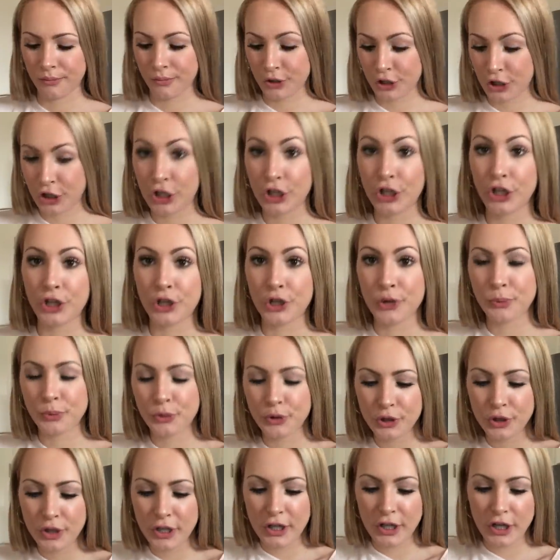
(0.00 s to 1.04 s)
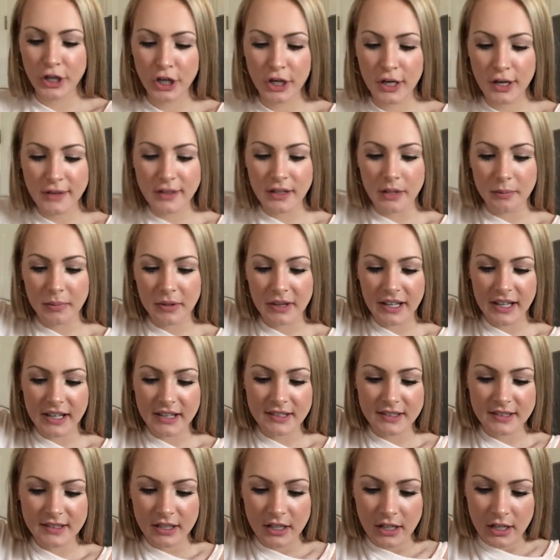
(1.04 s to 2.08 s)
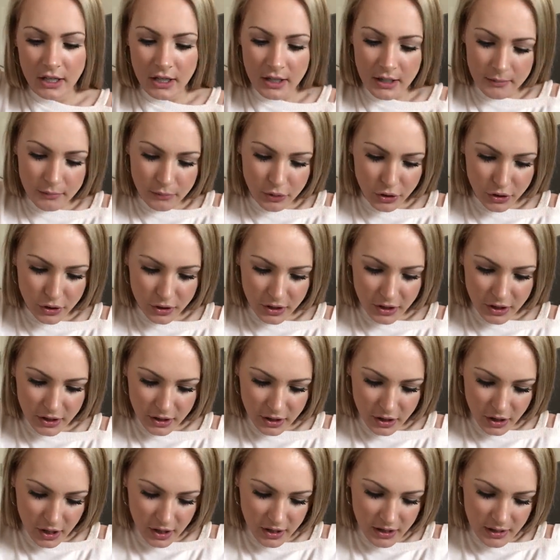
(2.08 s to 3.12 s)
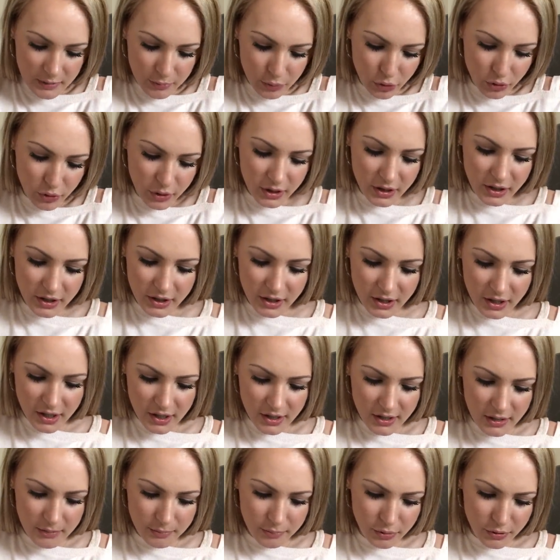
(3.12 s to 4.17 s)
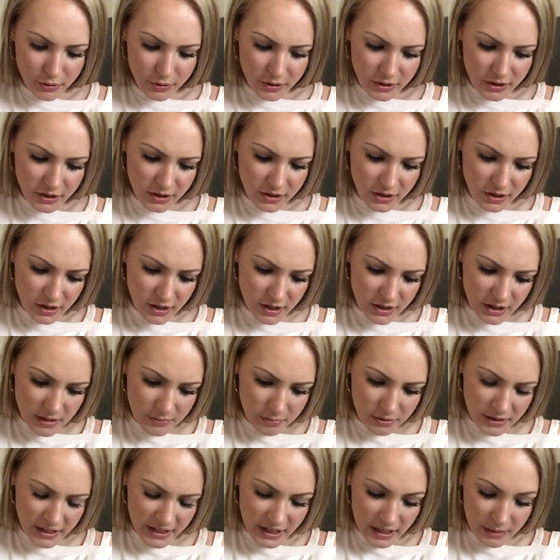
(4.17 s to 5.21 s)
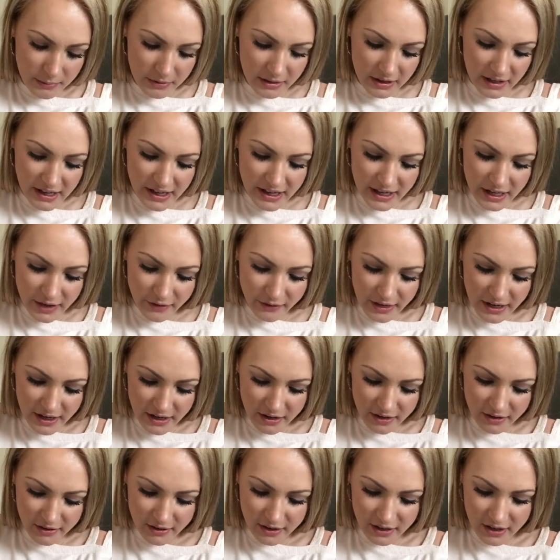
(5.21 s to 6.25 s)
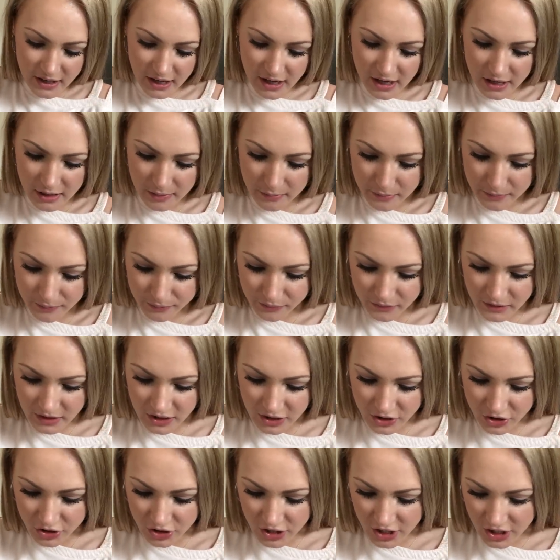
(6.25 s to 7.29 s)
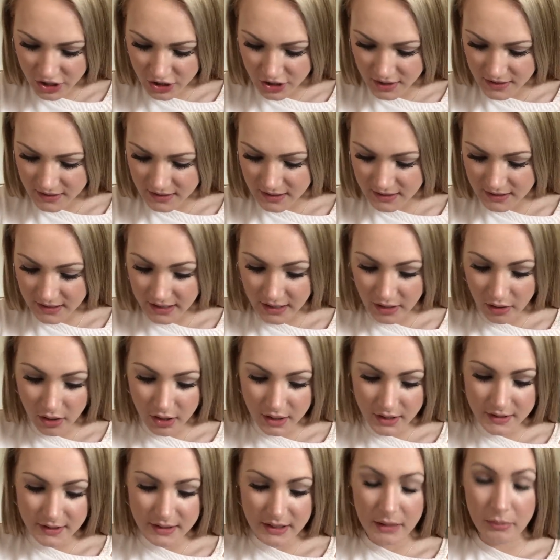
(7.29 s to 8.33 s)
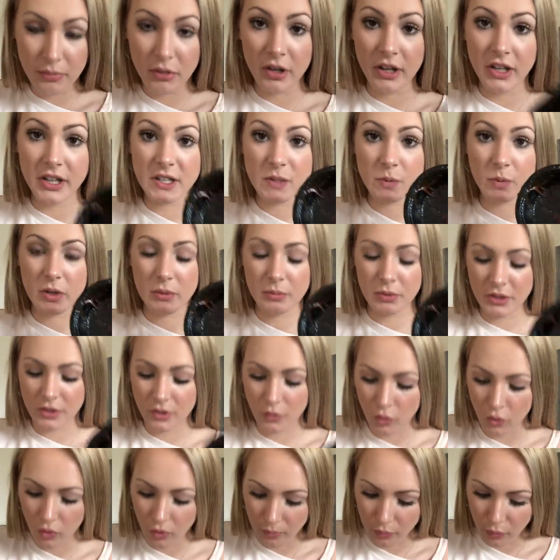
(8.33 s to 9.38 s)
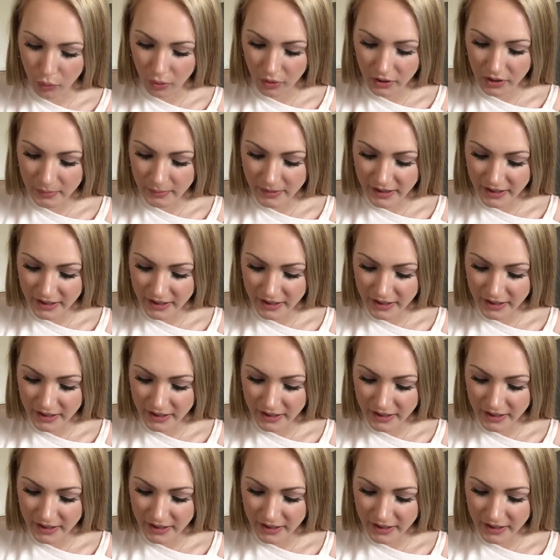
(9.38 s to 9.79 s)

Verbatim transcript: We're gonna put it on the plate. Put it on the, put it on the, put it on the plate. I'm glad I read the instructions, because I honestly probably just would have put the whole bowl in the